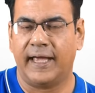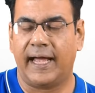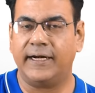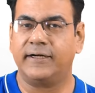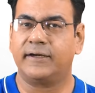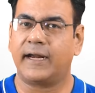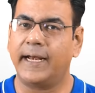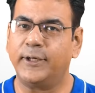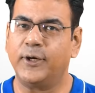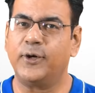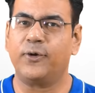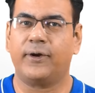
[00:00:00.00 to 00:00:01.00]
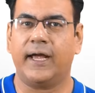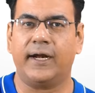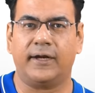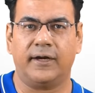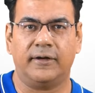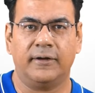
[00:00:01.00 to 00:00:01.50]
and try to look
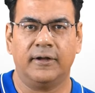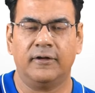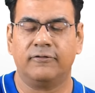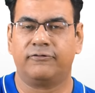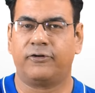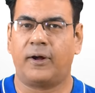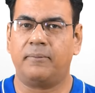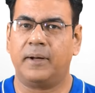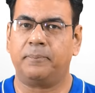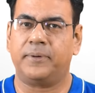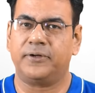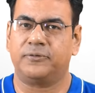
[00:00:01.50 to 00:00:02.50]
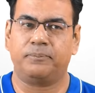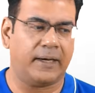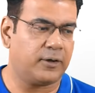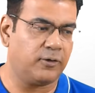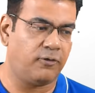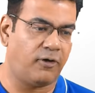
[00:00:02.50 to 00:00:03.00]
at it from a
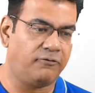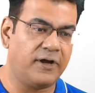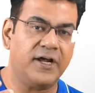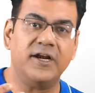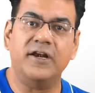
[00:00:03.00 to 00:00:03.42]
perspective of